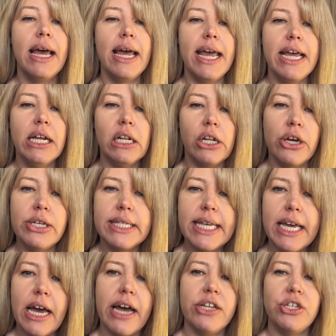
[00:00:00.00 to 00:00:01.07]
In
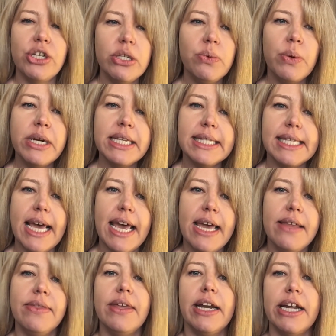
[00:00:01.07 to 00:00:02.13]
closing, I just want to
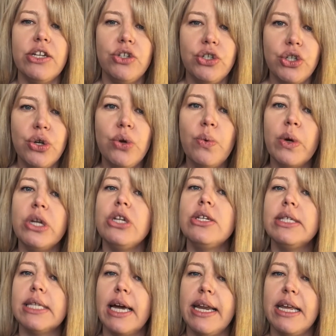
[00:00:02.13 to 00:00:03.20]
say that I do want you
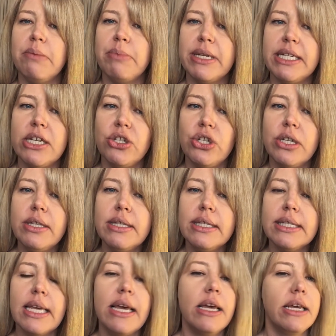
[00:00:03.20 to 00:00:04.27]
signing
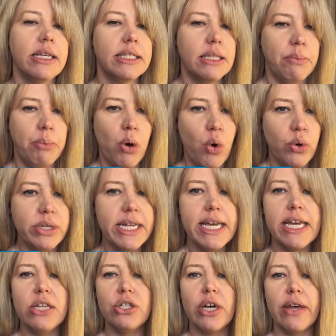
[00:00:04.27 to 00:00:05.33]
petitions, supporting
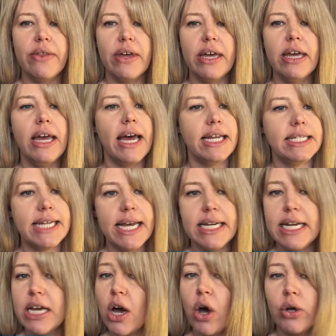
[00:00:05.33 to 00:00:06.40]
each other,
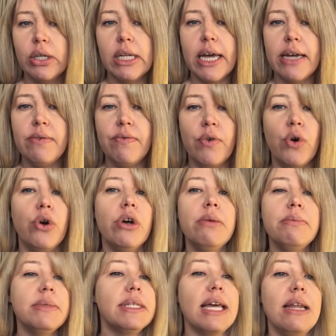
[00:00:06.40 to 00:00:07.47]
attending online
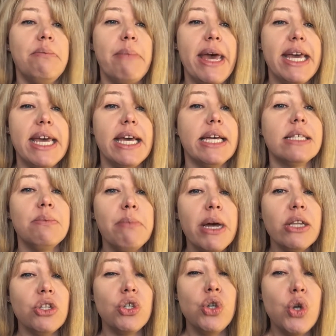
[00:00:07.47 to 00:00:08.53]
forums, and making as
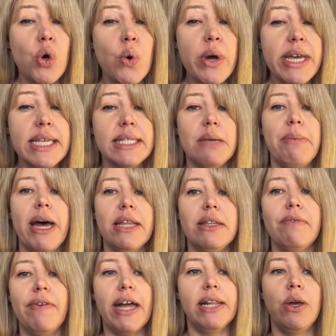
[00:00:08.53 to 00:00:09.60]
much noise about the
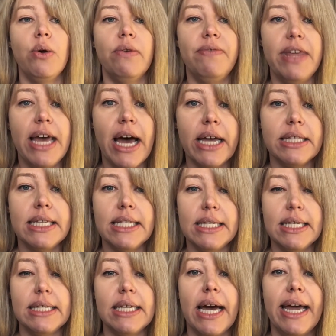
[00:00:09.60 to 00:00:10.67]
value of the arts in
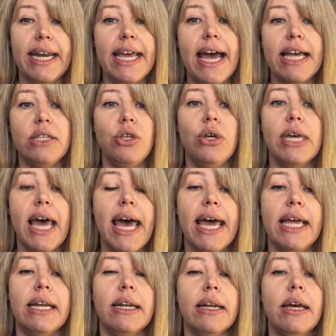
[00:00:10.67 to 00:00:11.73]
society as you
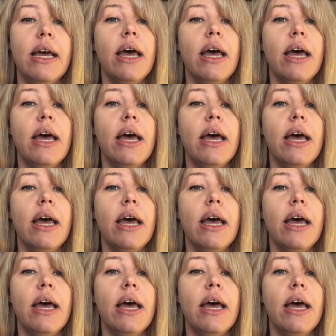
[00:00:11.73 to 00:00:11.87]
can.